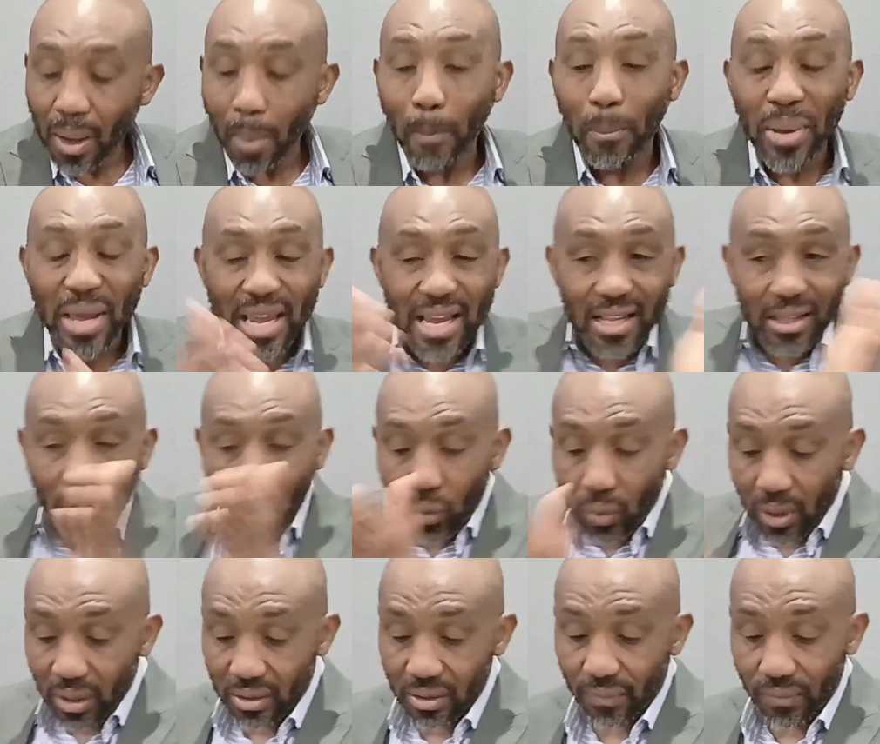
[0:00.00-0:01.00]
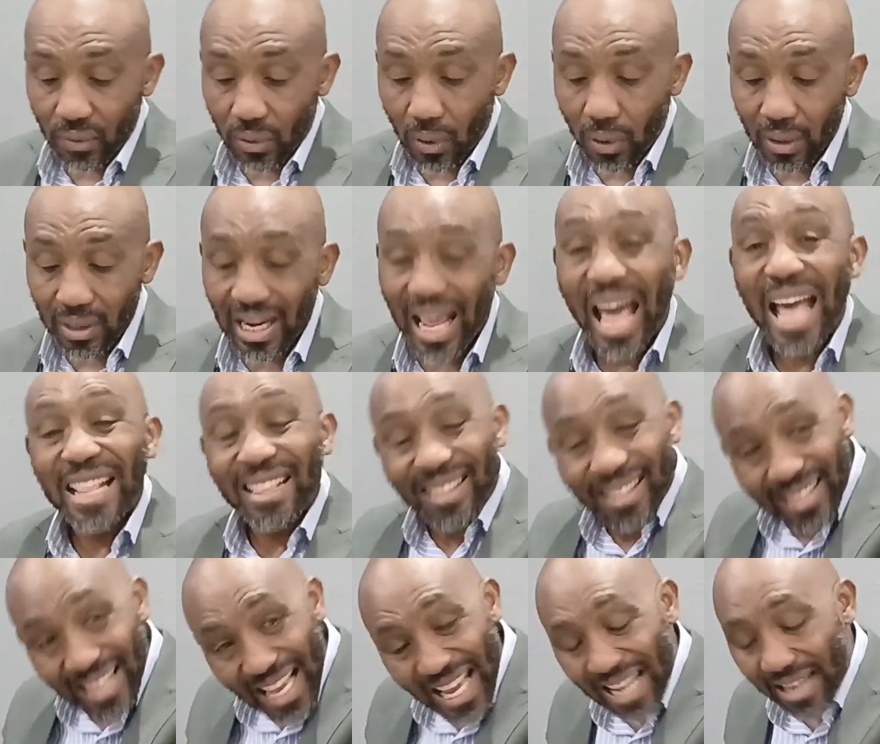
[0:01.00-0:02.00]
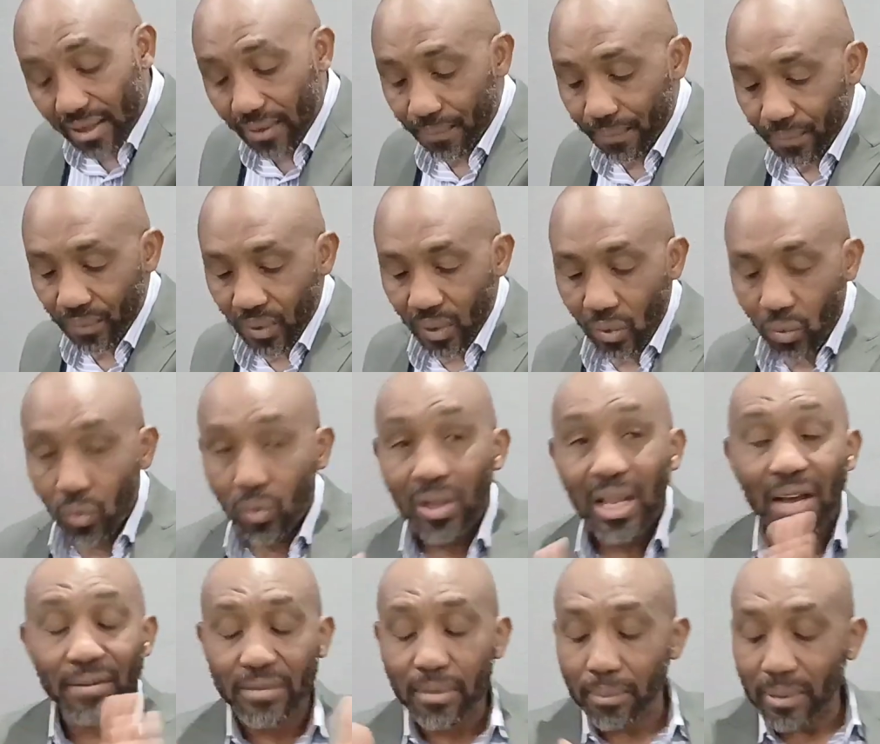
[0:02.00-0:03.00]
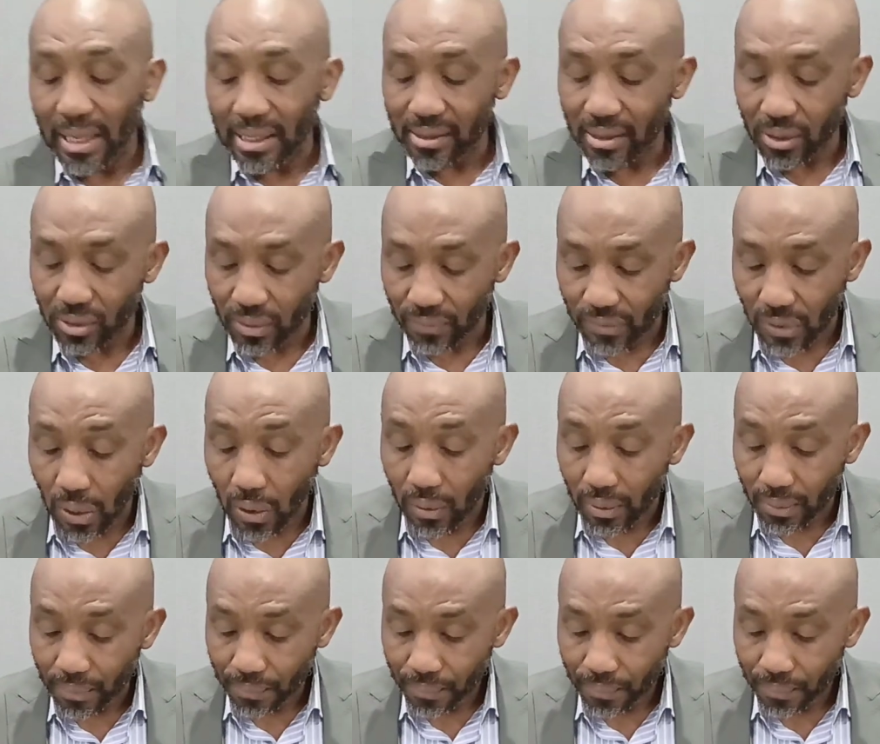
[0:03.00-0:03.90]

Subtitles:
be in the words of God, and then we'll have the blessings of God.